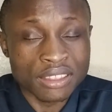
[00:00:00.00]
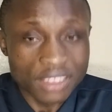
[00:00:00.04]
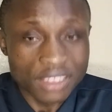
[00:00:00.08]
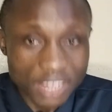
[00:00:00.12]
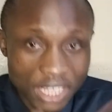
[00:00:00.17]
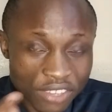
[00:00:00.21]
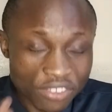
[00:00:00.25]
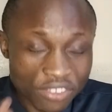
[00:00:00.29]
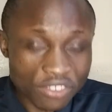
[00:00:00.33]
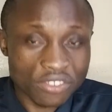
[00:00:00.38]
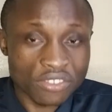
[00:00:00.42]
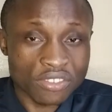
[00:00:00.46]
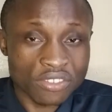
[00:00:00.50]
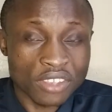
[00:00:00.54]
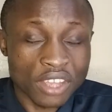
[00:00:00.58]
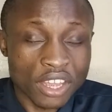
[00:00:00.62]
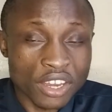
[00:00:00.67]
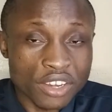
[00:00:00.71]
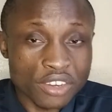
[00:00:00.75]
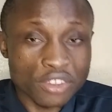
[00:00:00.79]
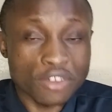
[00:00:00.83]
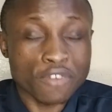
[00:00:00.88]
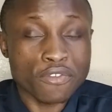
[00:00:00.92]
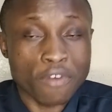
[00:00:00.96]
this
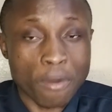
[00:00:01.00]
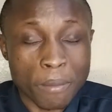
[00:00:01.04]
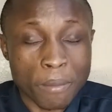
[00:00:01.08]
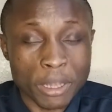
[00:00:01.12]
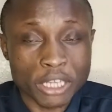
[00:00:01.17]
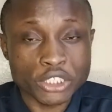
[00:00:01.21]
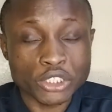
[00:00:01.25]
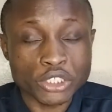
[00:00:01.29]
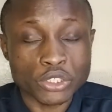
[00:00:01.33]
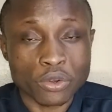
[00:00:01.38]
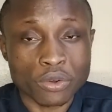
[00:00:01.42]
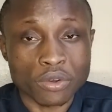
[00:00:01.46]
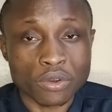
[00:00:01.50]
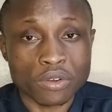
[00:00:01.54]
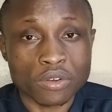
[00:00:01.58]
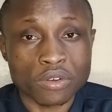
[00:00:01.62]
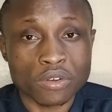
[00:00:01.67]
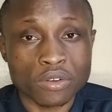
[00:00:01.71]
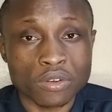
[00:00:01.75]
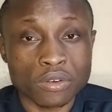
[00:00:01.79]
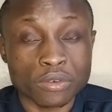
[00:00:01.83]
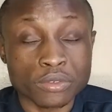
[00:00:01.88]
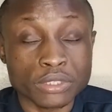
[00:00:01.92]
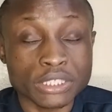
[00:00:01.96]
new formation
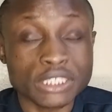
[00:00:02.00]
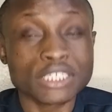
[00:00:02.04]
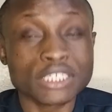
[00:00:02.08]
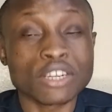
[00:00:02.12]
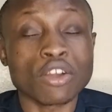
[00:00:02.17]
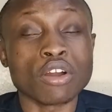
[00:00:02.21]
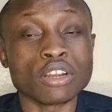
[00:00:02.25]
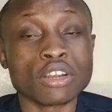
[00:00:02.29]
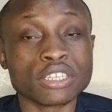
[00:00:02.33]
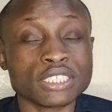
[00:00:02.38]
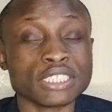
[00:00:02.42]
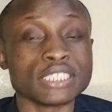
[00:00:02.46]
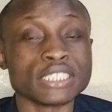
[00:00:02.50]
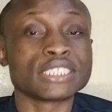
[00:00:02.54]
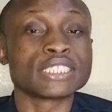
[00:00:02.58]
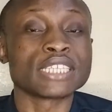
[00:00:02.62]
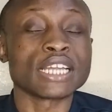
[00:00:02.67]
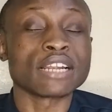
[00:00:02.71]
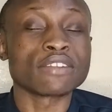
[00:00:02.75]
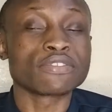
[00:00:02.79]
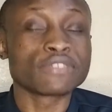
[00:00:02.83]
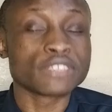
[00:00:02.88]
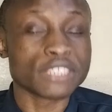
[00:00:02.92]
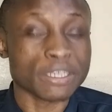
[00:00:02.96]
which calls
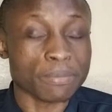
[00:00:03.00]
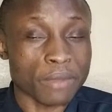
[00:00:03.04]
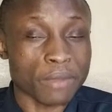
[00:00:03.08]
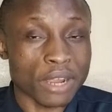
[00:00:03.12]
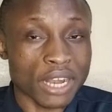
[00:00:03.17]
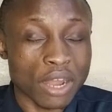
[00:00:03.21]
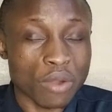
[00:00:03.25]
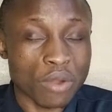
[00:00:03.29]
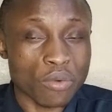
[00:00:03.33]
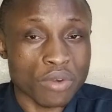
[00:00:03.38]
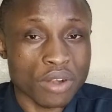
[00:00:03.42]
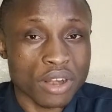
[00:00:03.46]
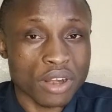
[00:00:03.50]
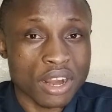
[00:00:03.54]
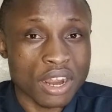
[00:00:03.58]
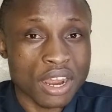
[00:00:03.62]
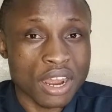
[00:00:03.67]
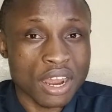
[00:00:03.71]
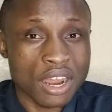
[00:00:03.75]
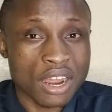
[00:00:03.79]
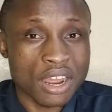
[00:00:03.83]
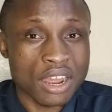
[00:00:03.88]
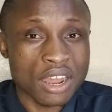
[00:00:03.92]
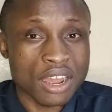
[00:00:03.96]
itself team ground
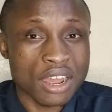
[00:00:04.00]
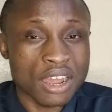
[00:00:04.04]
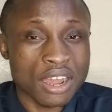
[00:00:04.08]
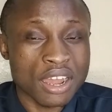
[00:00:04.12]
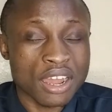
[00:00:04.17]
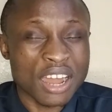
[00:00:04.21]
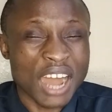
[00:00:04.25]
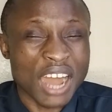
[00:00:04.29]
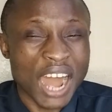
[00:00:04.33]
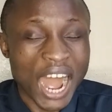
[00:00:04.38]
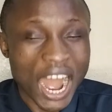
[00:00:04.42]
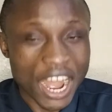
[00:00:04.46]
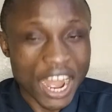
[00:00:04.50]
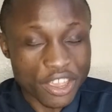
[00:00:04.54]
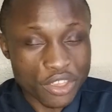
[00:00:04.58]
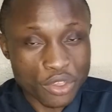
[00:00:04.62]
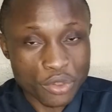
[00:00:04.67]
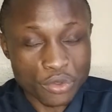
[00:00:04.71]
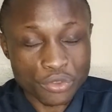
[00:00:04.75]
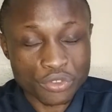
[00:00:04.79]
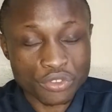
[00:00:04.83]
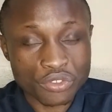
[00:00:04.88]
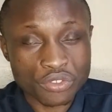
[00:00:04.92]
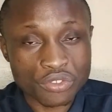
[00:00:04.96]

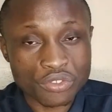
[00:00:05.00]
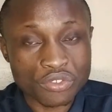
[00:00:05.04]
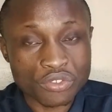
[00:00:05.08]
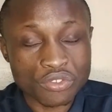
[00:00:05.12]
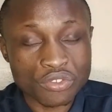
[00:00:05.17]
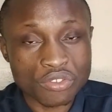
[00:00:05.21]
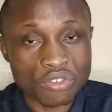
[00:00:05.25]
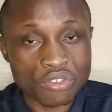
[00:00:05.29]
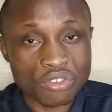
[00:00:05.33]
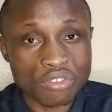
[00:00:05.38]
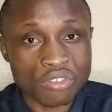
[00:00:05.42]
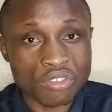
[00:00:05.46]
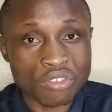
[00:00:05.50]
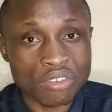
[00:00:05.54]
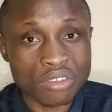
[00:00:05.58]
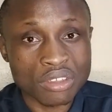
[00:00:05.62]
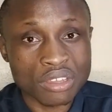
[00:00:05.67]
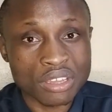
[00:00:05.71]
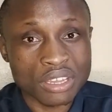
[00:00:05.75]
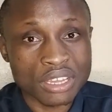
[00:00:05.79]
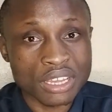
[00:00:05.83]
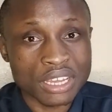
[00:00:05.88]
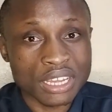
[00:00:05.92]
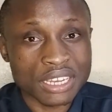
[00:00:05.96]
argues
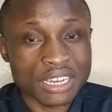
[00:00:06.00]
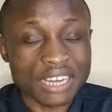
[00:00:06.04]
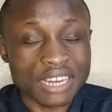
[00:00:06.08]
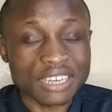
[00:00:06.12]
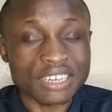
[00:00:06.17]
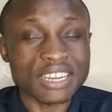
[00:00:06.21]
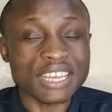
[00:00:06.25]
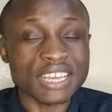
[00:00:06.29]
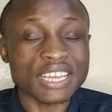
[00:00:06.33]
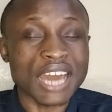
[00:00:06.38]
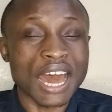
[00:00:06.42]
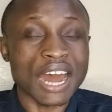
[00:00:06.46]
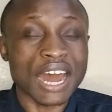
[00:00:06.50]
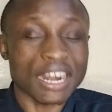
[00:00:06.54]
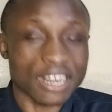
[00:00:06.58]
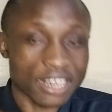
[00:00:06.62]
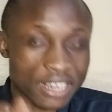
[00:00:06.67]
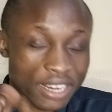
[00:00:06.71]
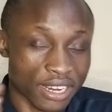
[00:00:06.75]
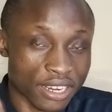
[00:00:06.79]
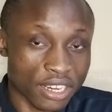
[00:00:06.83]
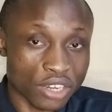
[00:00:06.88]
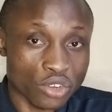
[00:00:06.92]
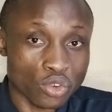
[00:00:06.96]
that they are
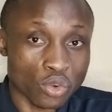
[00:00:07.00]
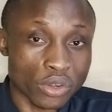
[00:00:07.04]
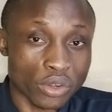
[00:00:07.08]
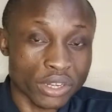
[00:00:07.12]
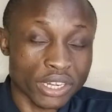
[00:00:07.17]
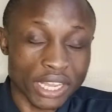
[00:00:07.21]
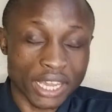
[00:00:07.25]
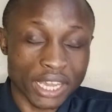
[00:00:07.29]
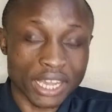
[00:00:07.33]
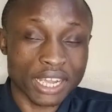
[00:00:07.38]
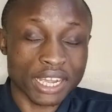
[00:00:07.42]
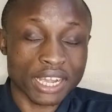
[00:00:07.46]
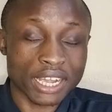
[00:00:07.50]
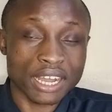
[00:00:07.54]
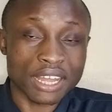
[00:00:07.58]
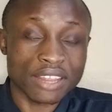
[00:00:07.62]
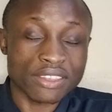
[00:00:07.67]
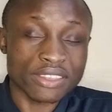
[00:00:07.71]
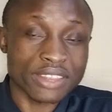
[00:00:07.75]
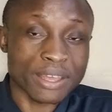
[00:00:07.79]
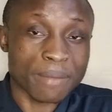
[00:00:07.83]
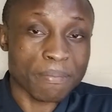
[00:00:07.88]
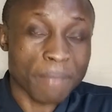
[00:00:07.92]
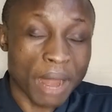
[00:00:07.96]
ready to take
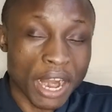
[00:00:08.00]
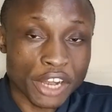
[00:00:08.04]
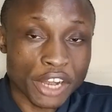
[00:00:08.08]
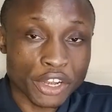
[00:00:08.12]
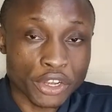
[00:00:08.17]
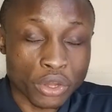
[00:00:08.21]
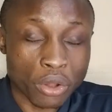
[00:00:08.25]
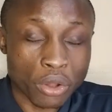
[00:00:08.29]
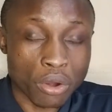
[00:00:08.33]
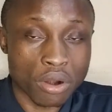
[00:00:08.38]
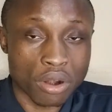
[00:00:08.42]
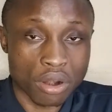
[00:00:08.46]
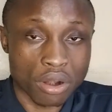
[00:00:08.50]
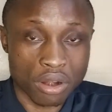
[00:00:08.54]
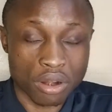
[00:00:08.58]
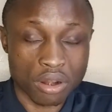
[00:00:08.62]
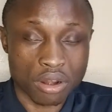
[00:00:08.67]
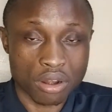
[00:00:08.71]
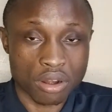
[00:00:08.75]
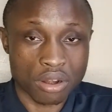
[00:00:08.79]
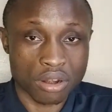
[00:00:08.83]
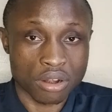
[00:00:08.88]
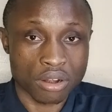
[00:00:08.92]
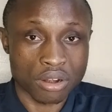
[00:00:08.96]
the mantle
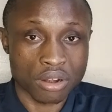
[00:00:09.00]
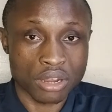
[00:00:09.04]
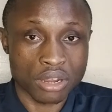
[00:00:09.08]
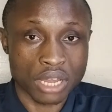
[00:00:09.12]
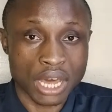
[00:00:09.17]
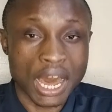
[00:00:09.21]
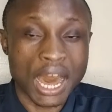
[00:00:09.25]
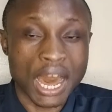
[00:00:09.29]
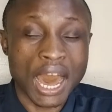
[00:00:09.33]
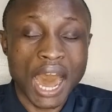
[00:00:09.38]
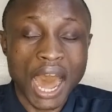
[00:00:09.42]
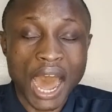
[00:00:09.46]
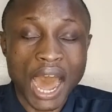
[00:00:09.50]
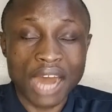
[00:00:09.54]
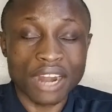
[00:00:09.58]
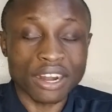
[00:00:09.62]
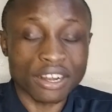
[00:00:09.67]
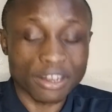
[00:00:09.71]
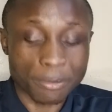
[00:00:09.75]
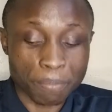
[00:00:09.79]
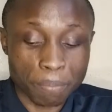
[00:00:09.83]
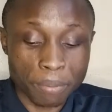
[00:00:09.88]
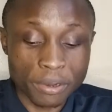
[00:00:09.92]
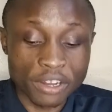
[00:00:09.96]

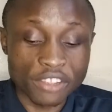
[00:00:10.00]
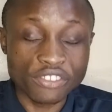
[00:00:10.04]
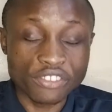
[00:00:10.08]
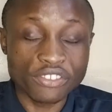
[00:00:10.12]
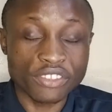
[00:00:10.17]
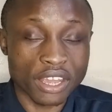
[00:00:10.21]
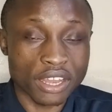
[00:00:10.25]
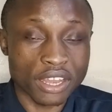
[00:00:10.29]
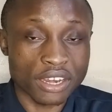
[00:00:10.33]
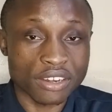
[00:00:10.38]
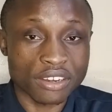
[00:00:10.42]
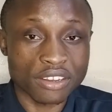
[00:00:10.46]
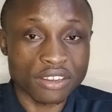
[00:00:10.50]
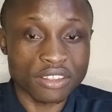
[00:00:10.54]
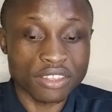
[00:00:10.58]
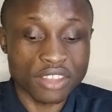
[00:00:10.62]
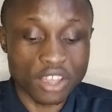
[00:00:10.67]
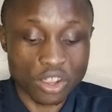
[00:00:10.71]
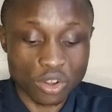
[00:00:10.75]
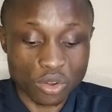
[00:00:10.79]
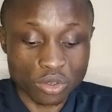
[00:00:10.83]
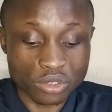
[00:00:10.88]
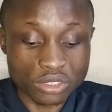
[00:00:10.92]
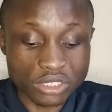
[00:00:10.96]
and represent
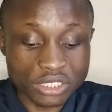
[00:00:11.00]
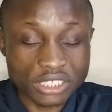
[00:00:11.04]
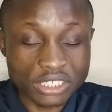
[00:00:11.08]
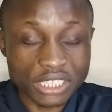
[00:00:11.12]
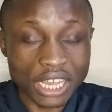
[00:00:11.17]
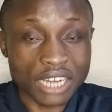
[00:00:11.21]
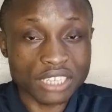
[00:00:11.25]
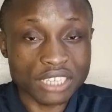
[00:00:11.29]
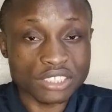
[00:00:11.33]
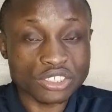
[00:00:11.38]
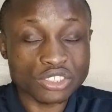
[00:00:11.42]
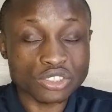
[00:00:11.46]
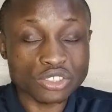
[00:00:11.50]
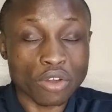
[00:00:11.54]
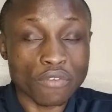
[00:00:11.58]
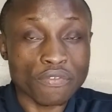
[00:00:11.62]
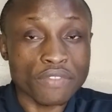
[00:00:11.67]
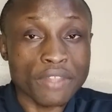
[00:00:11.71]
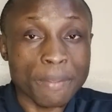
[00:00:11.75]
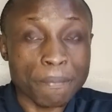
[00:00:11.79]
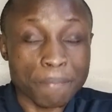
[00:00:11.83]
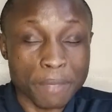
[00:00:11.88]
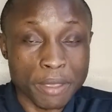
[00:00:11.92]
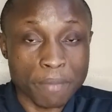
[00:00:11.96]
the concerns of
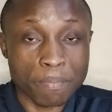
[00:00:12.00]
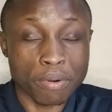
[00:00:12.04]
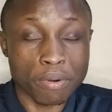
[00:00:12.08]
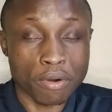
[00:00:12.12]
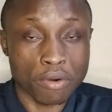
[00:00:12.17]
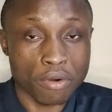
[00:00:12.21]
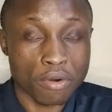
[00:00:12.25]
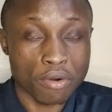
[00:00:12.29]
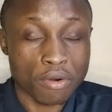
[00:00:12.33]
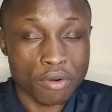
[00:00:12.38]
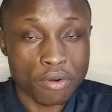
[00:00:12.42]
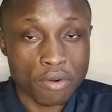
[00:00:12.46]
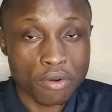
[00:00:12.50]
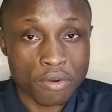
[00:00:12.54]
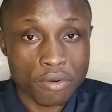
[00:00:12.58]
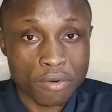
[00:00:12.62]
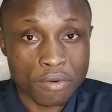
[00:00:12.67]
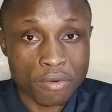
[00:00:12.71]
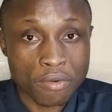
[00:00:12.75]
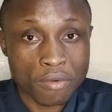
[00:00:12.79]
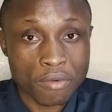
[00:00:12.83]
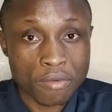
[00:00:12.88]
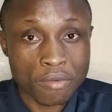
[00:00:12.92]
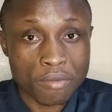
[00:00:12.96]
the people.
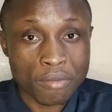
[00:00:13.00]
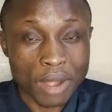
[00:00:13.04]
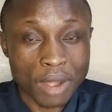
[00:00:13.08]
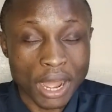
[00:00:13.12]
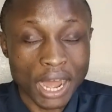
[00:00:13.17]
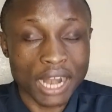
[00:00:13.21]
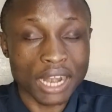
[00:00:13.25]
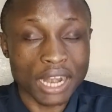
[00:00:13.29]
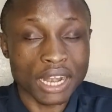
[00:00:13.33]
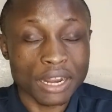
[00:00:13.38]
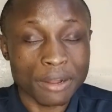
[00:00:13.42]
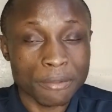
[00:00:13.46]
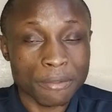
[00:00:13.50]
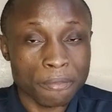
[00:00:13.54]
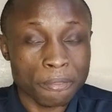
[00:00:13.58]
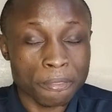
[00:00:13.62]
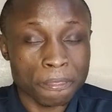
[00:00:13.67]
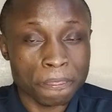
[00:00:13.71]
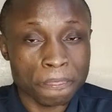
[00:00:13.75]
And